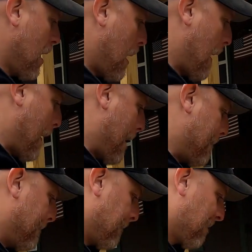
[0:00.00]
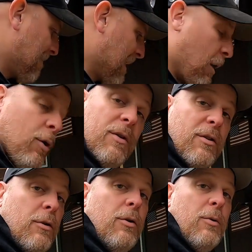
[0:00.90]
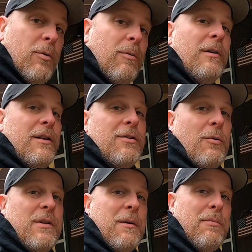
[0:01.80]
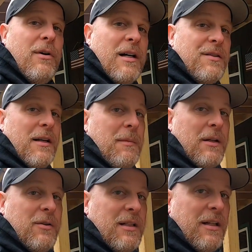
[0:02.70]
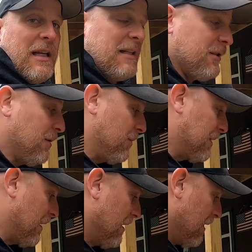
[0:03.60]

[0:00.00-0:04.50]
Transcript: Well, glue is always a plus. I'm not going to tell you not to use it.